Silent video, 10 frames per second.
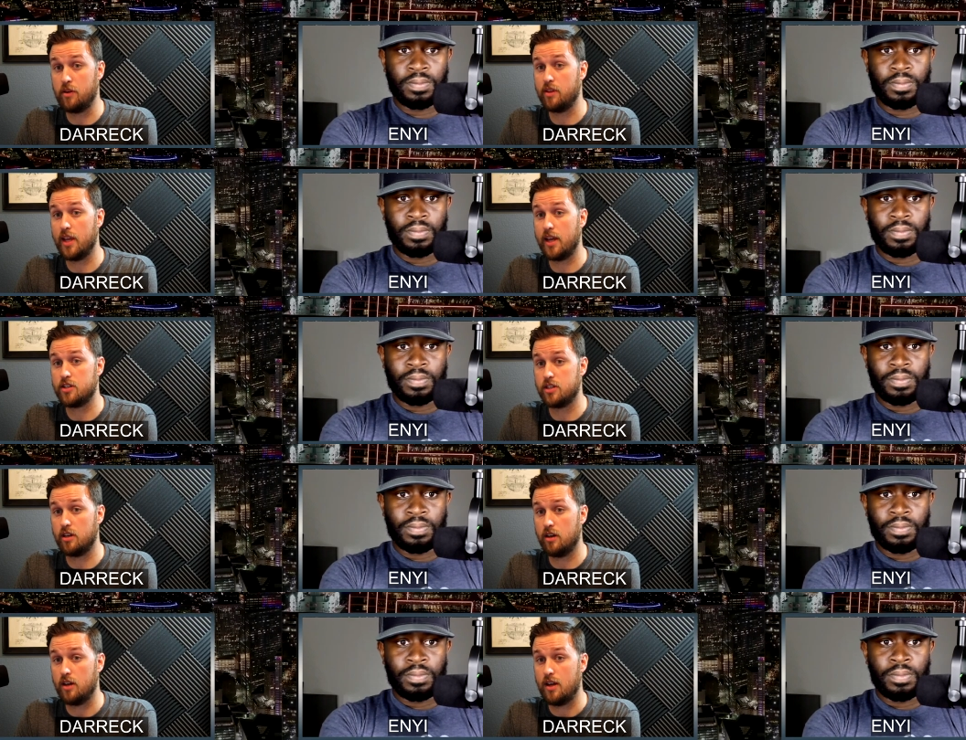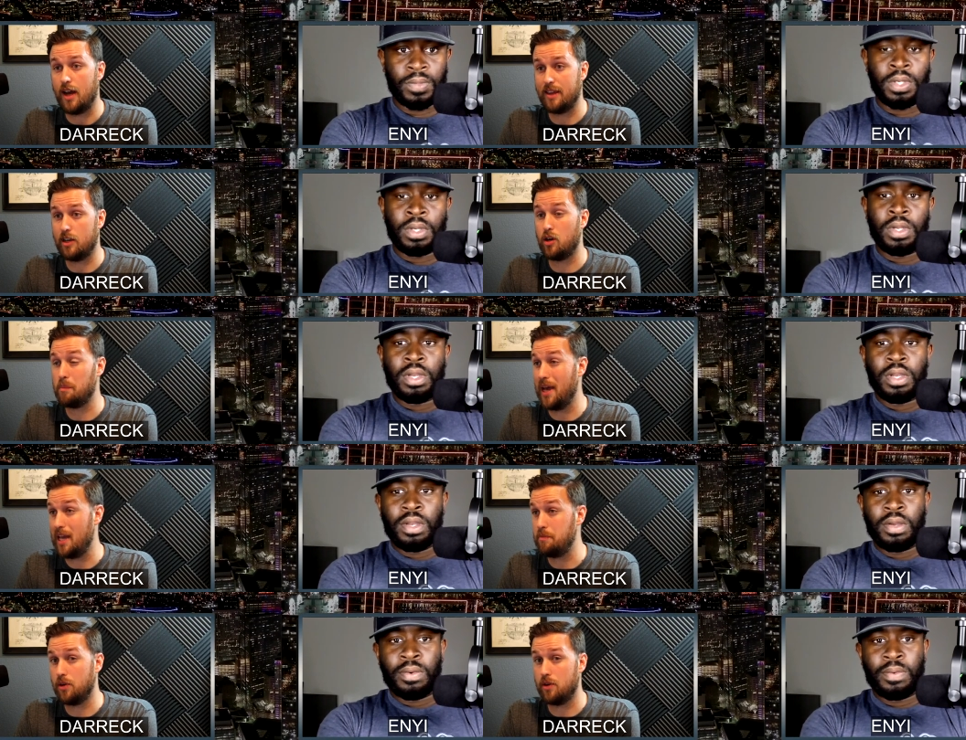Speaker 1: last year. I think on
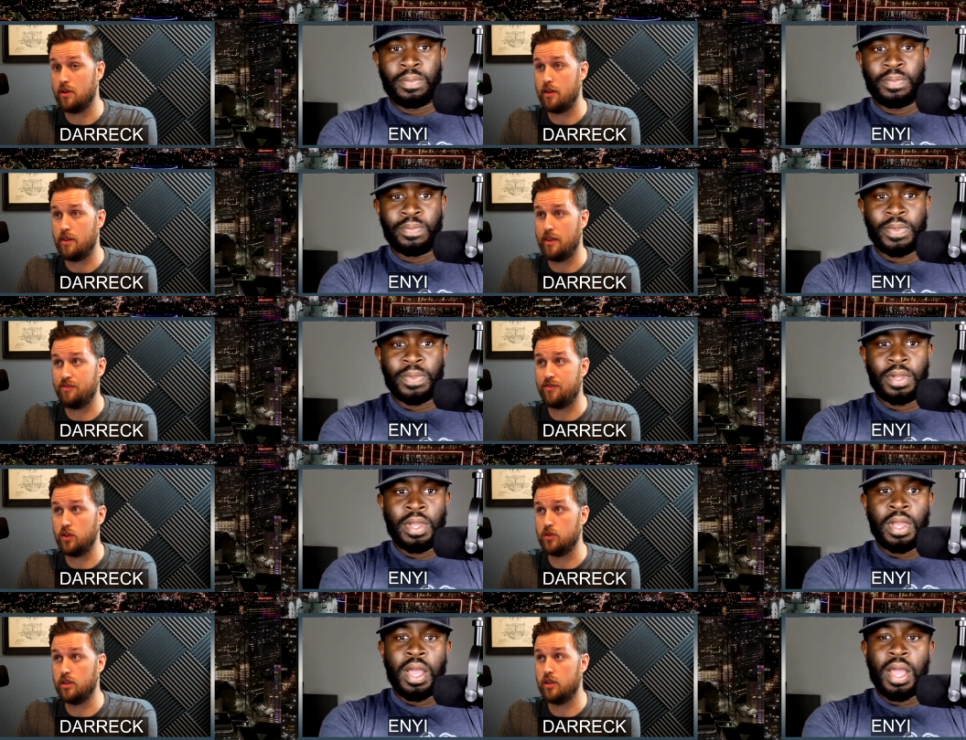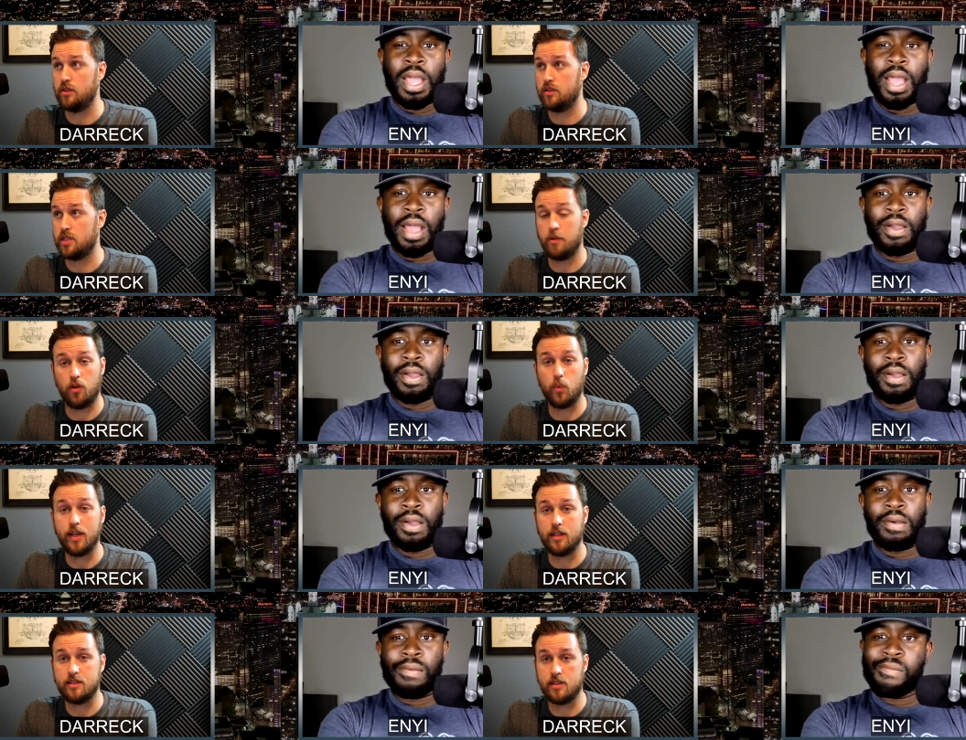paper they filled some of their
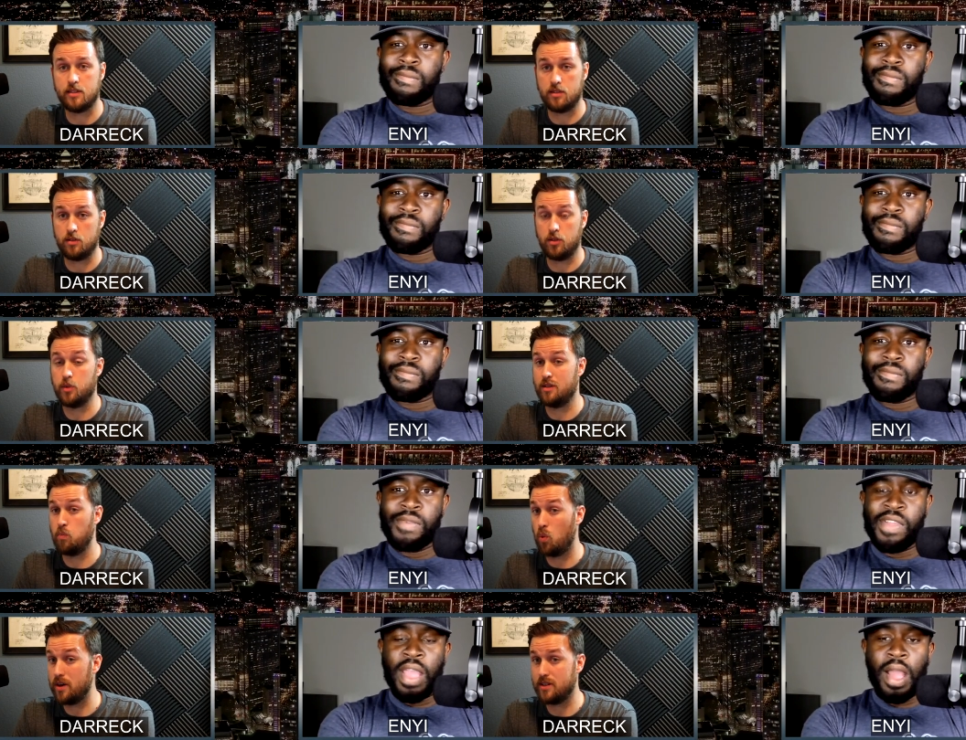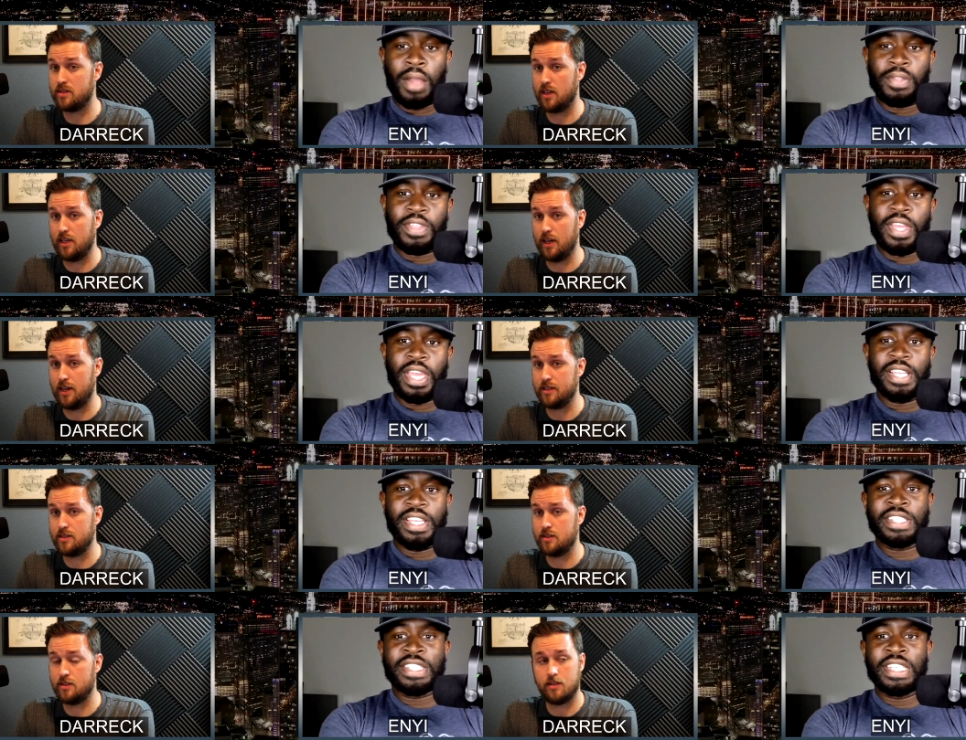weaknesses, and so you would want to yeah, say yes.
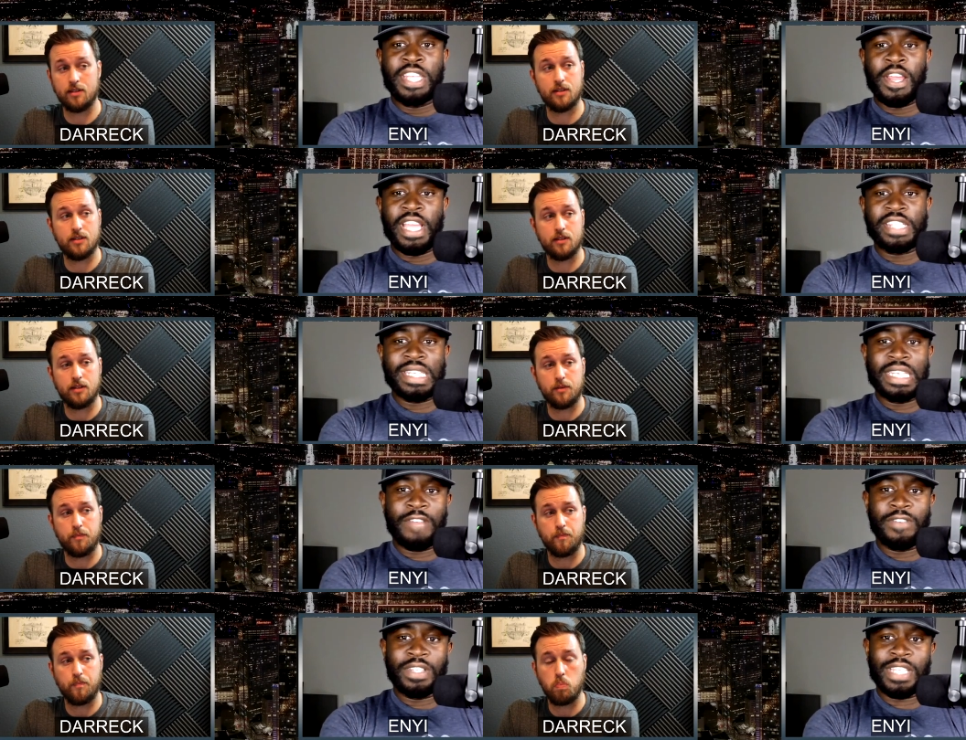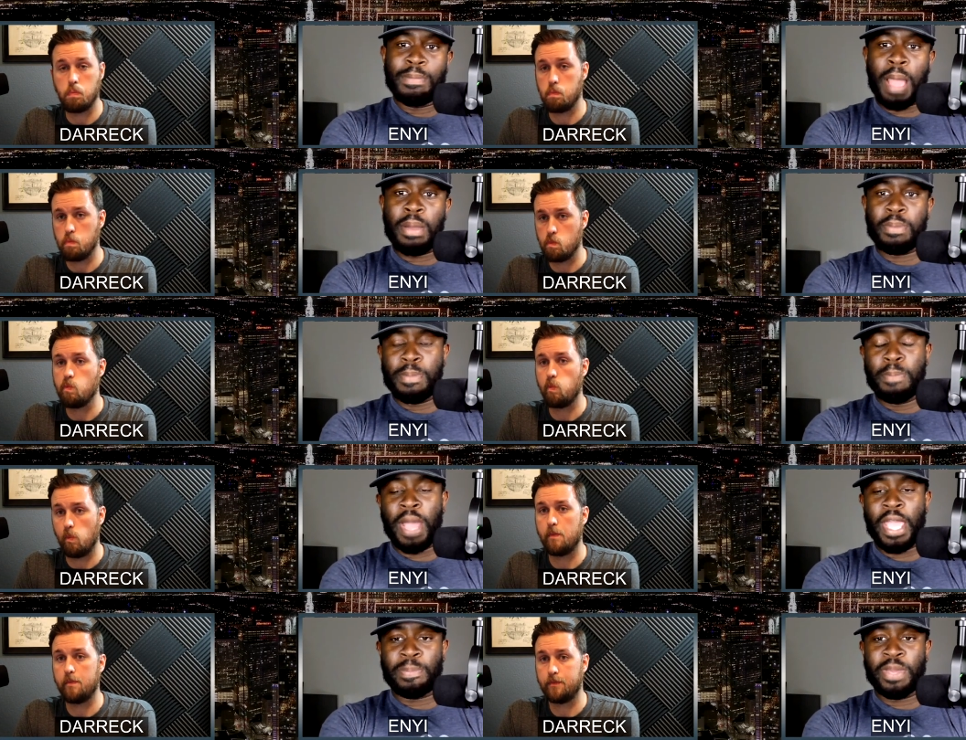it's a
Speaker 2: di- it's a difference in my
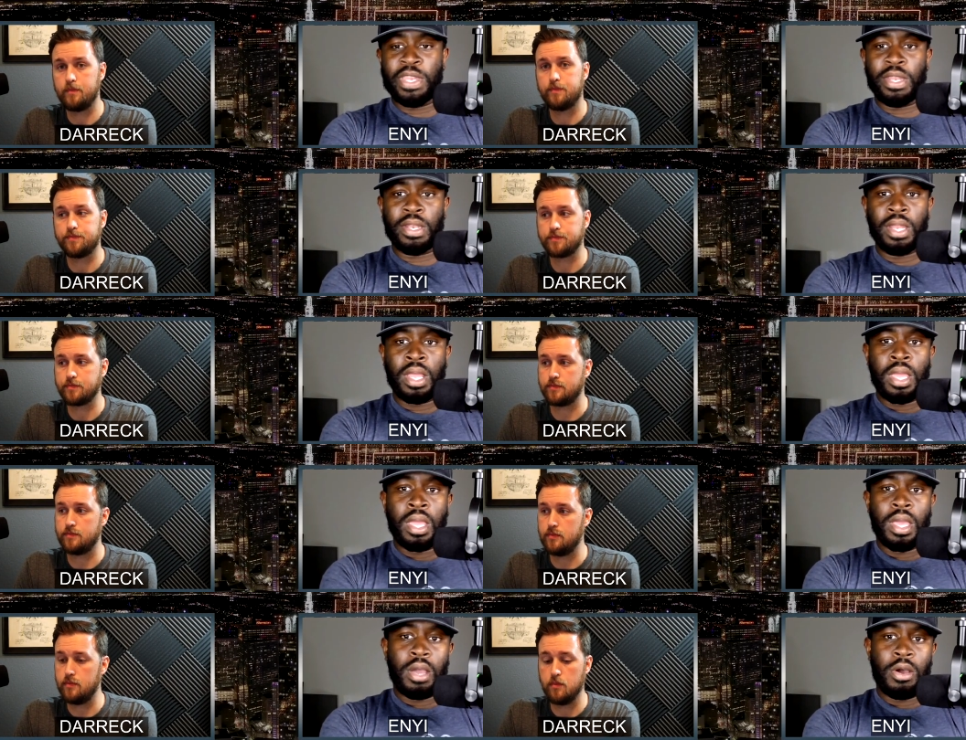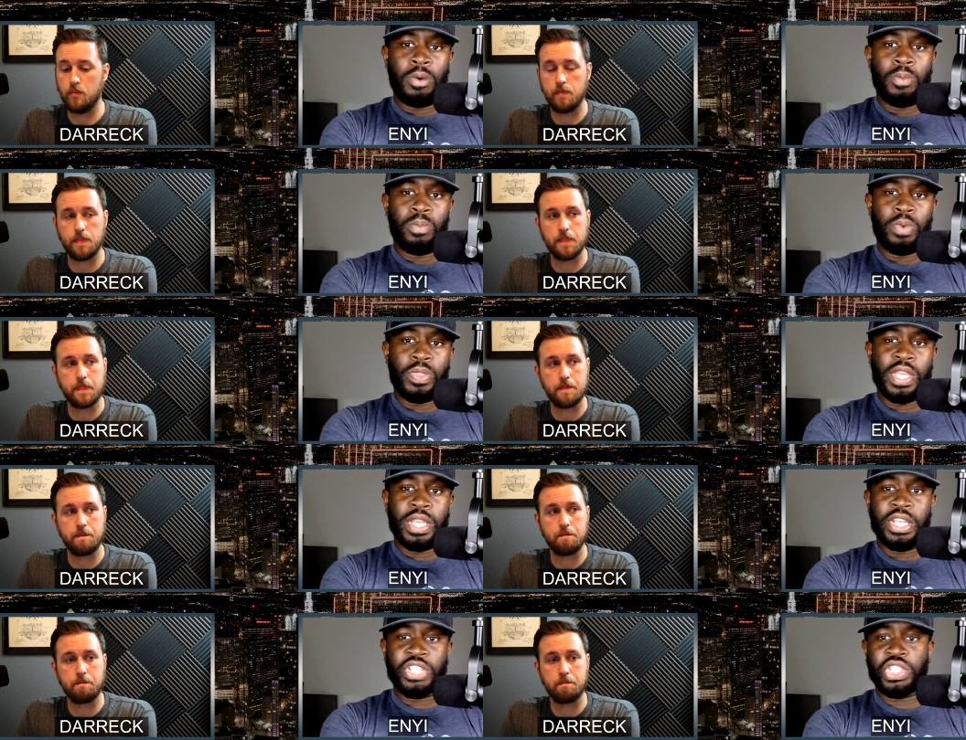my opinion um, with the
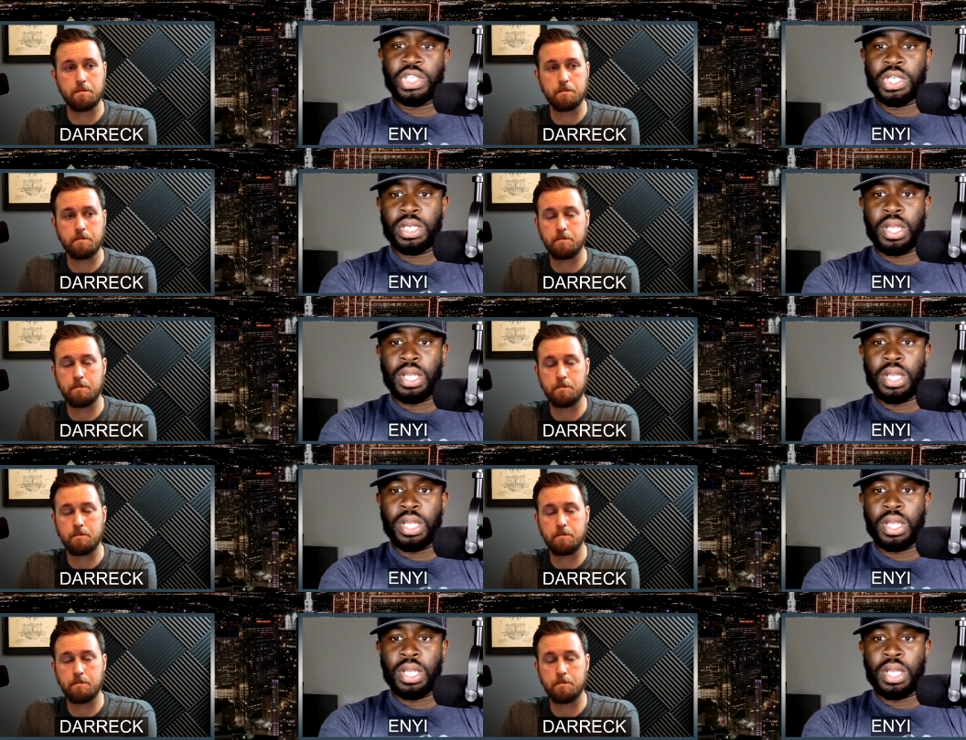addition